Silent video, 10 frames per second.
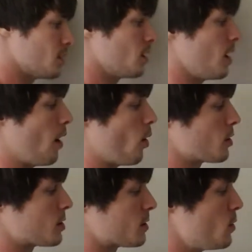Now
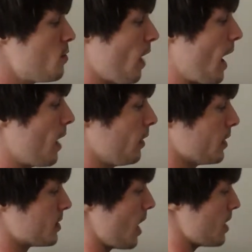our smooth
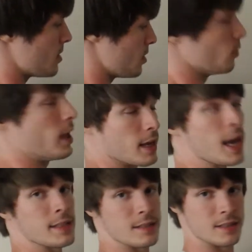atlas A2,
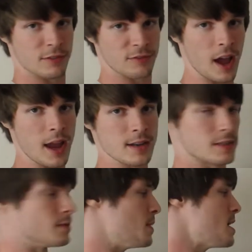it's defined
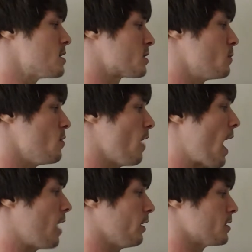to be a smooth
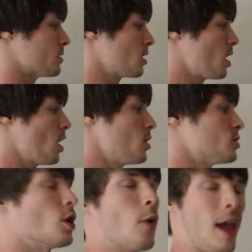atlas.
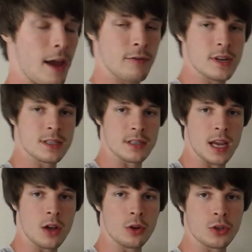So every
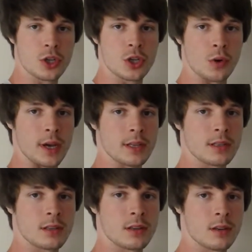single
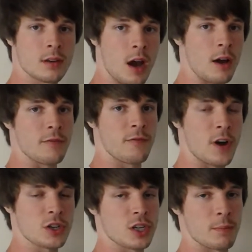choice of
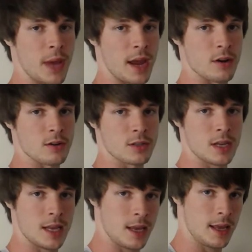function
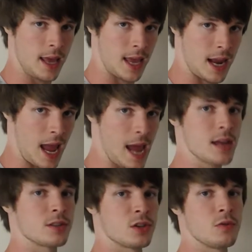pairs in
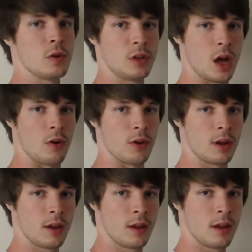A2 alone
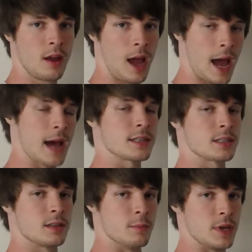
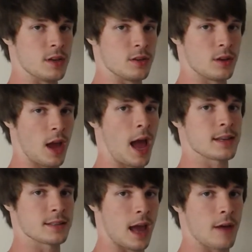has
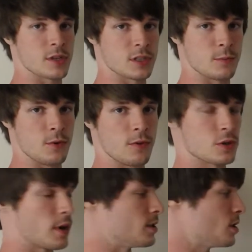to have a smooth
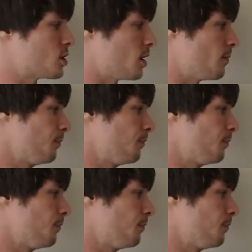transition.